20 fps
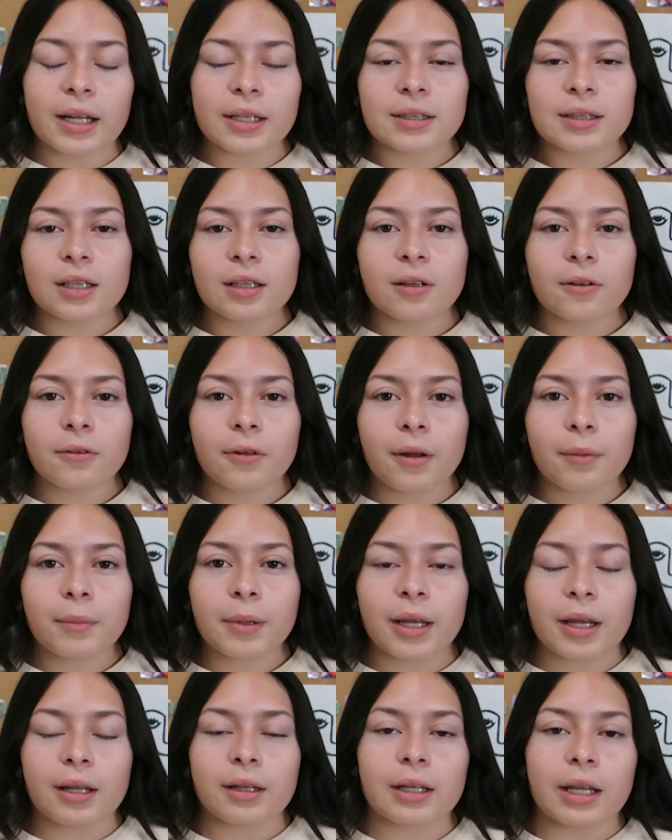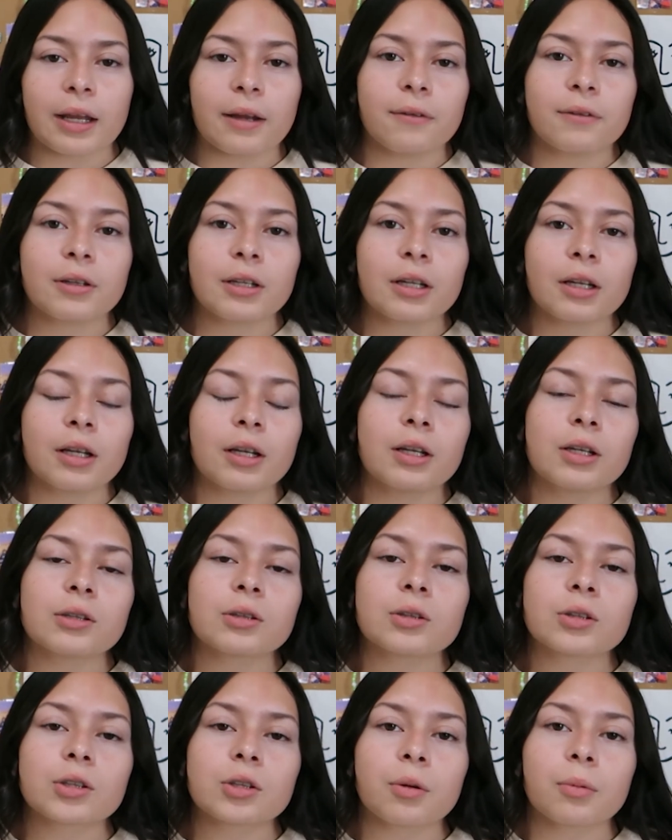dad's side of the family, had left.
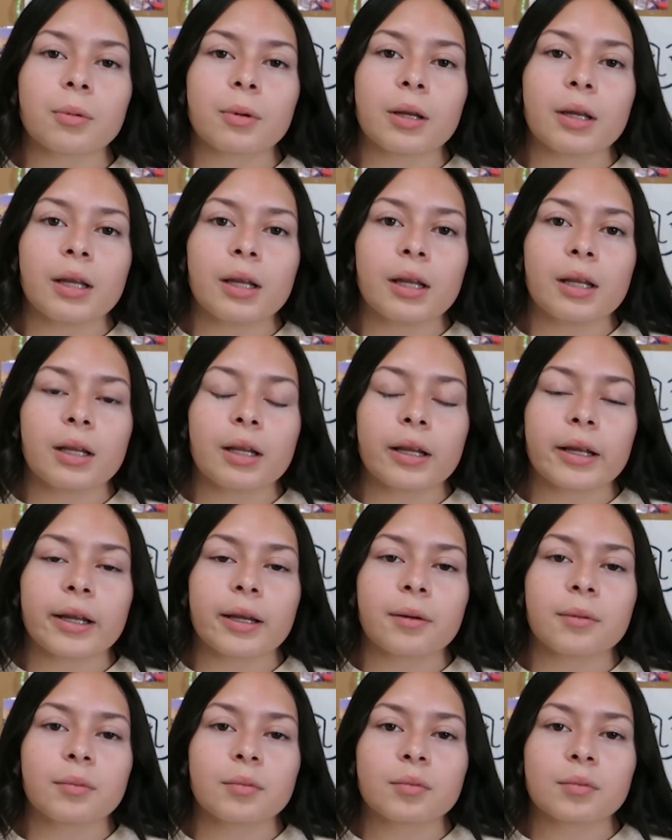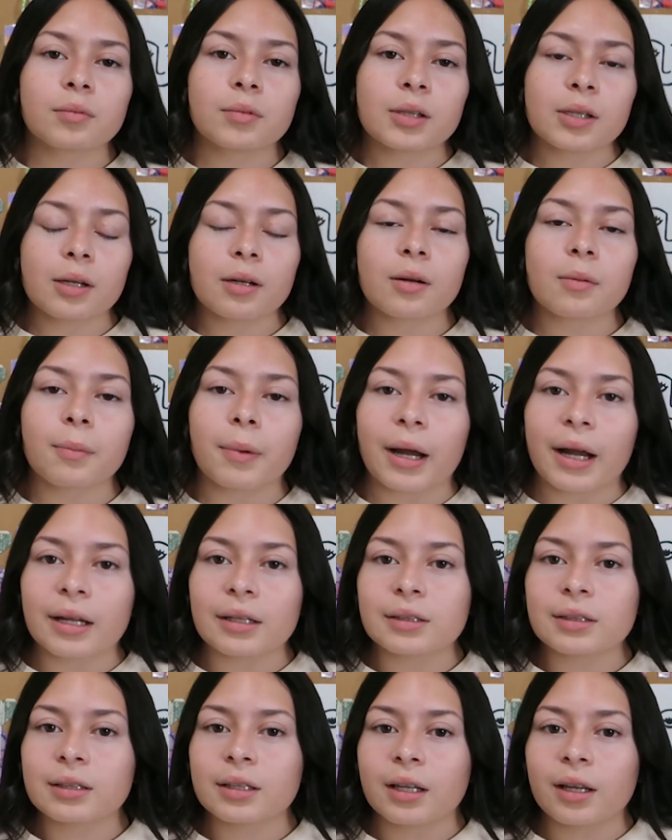So we like said
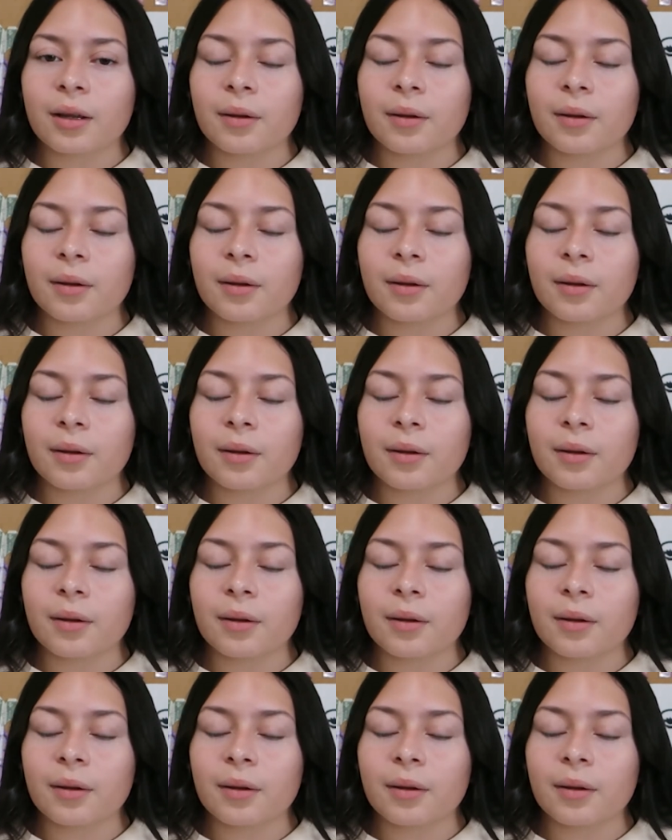goodbye to